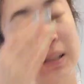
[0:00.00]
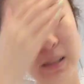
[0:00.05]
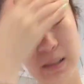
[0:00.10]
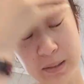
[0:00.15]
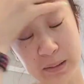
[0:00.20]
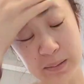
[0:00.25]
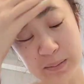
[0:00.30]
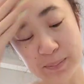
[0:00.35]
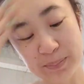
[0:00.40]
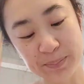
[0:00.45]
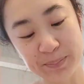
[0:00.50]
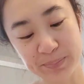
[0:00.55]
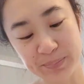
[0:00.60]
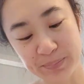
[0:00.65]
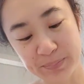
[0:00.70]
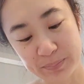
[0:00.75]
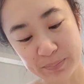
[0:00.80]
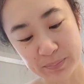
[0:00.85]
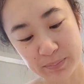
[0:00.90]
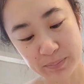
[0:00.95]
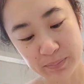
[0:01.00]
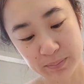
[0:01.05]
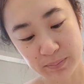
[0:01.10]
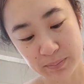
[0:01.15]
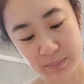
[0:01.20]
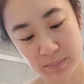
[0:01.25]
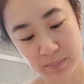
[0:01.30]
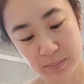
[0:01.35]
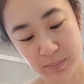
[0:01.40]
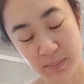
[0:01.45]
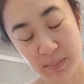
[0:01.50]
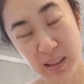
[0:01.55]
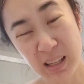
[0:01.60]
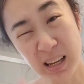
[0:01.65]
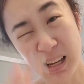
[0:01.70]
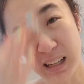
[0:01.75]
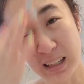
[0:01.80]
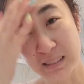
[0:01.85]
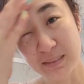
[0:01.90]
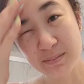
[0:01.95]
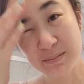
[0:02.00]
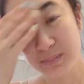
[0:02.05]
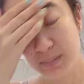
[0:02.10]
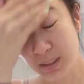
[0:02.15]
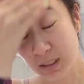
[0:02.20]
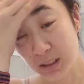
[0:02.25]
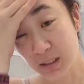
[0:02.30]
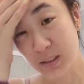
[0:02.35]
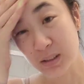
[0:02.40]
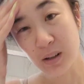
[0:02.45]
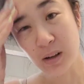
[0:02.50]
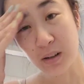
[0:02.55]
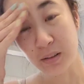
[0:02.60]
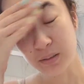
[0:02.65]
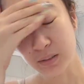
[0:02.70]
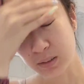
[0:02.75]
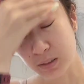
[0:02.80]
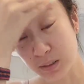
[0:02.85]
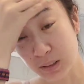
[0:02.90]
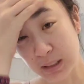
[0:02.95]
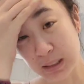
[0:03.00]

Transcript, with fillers: Um, yeah, it's awful.